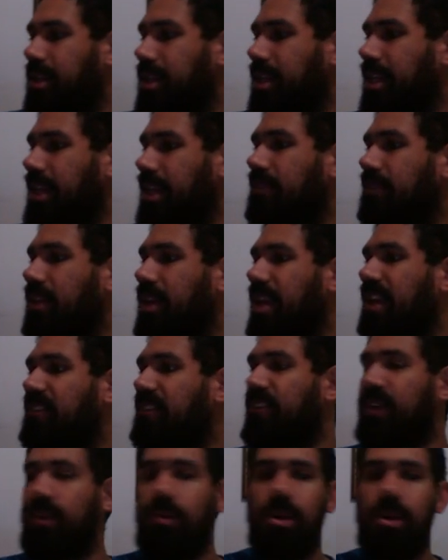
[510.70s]
even if
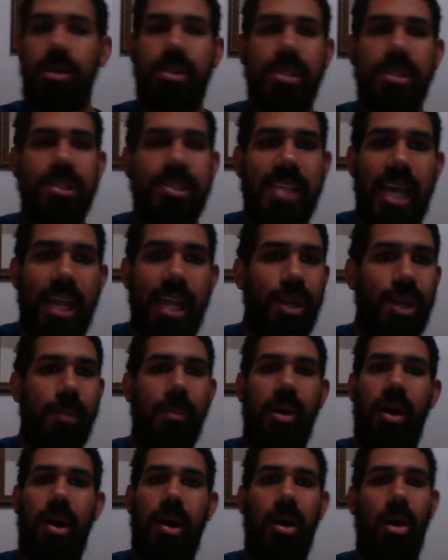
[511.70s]
you were to send them
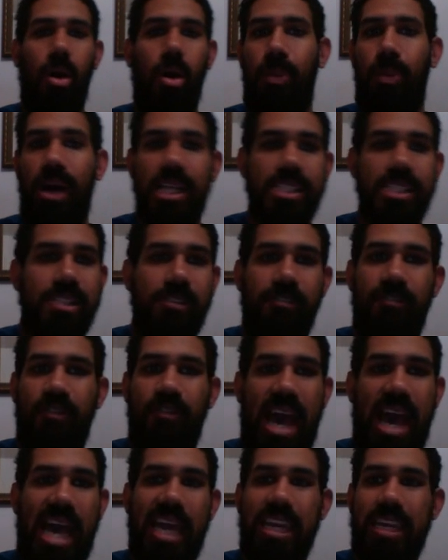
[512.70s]
a whole bunch of
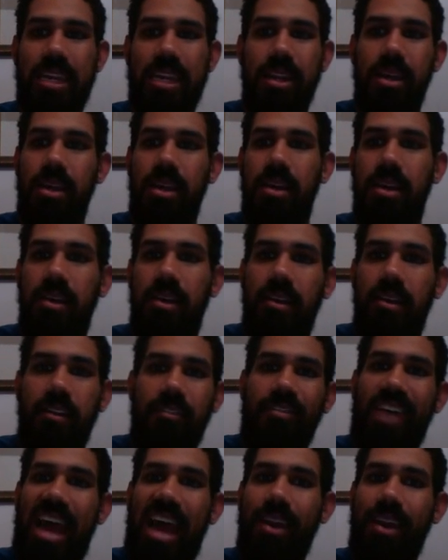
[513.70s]
fan
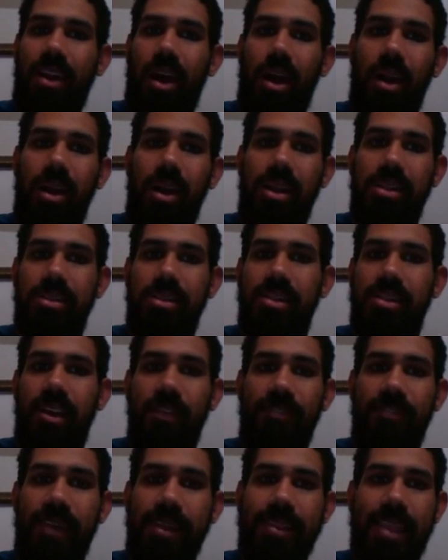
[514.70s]
art and
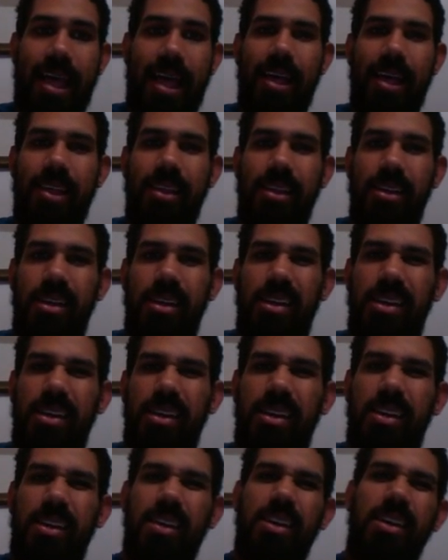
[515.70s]
stuff like that,
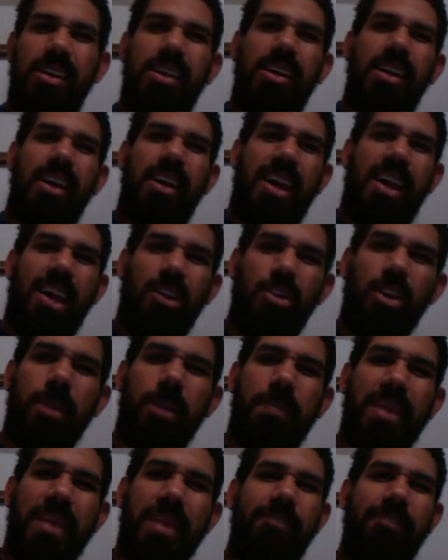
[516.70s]
it would
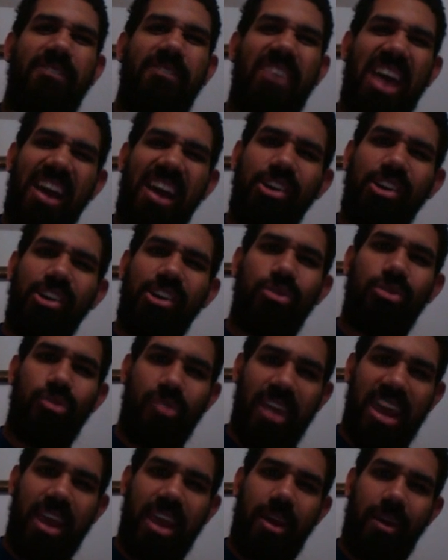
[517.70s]
be very
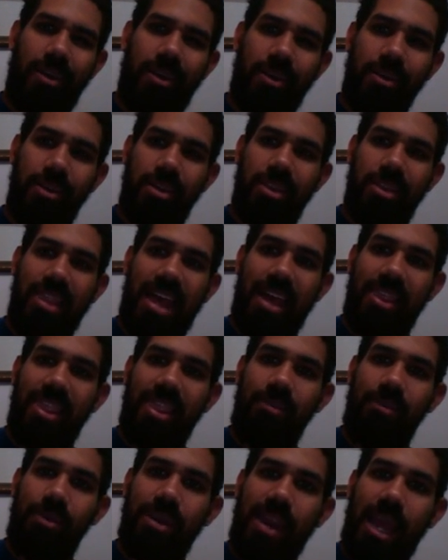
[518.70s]
rare that they
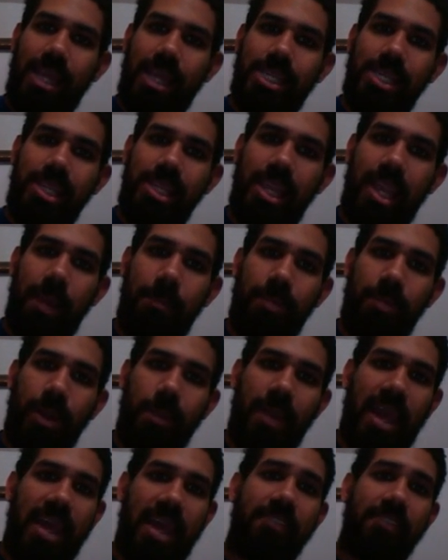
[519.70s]
would actually
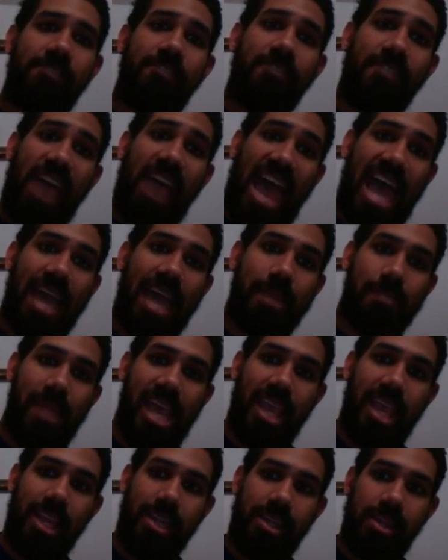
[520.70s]
implement a
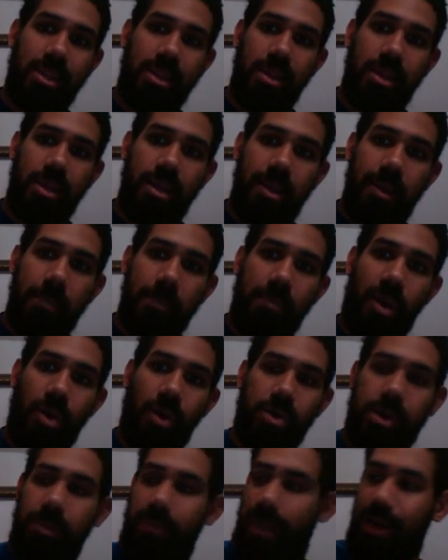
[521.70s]
fan-made
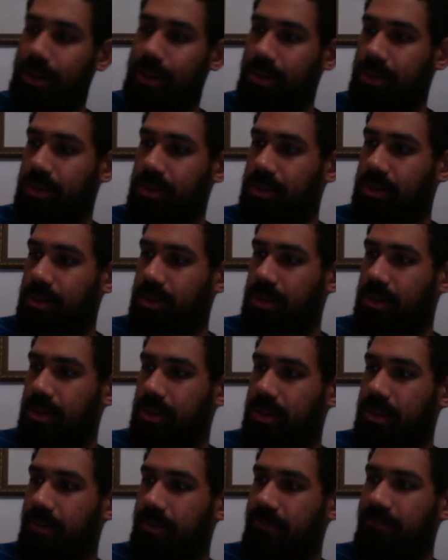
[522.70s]
Pokemon.
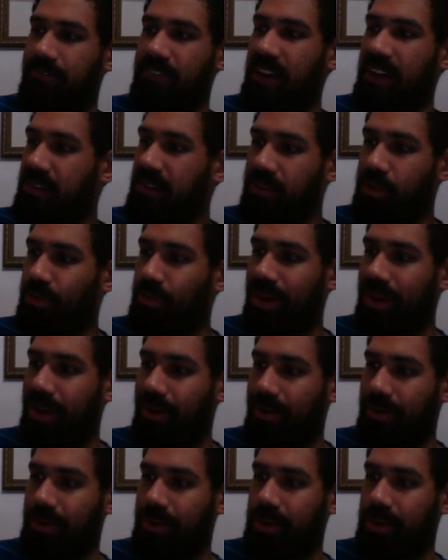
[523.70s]
Very rare.